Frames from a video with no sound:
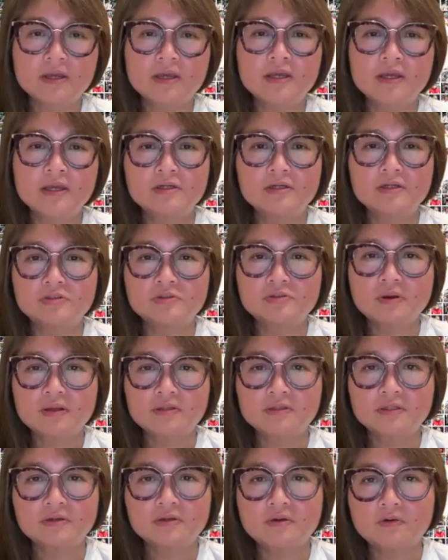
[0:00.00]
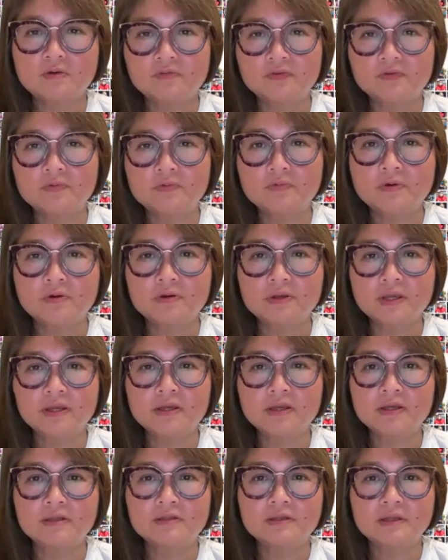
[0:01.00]
He contracted COVID
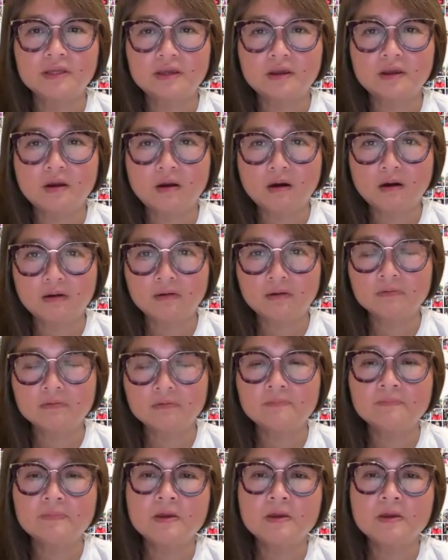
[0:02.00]
working in the ER